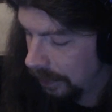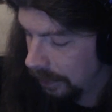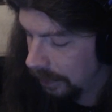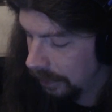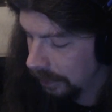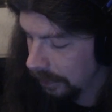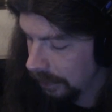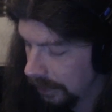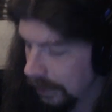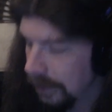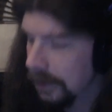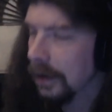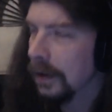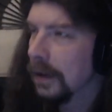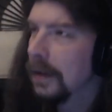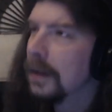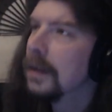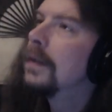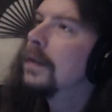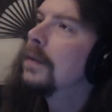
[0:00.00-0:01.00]
Like
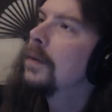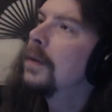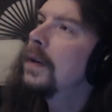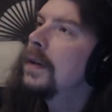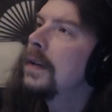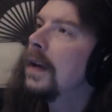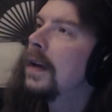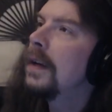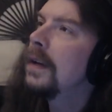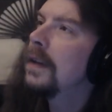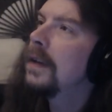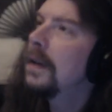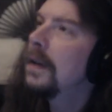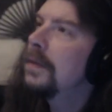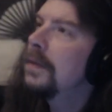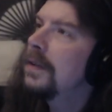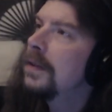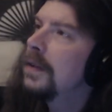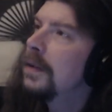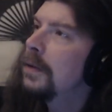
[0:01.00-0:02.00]
that one day I'm
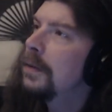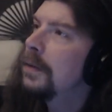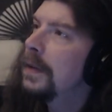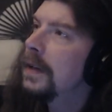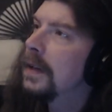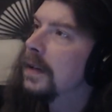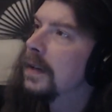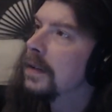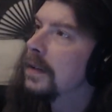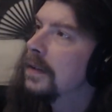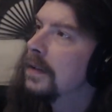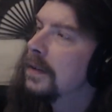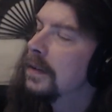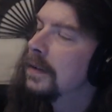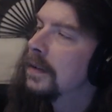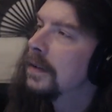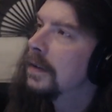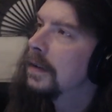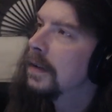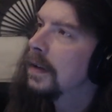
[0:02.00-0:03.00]
just doing my thing
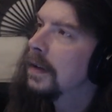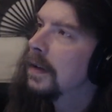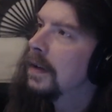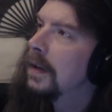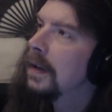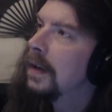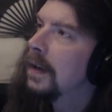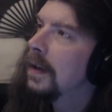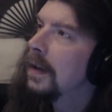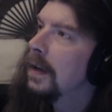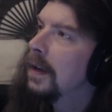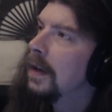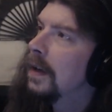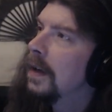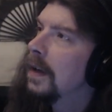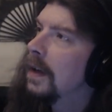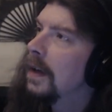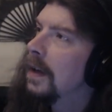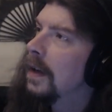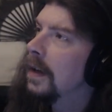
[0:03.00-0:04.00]

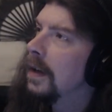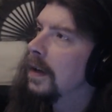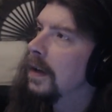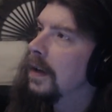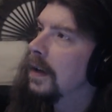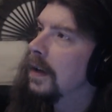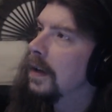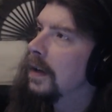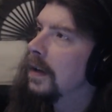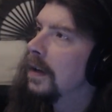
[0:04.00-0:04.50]
and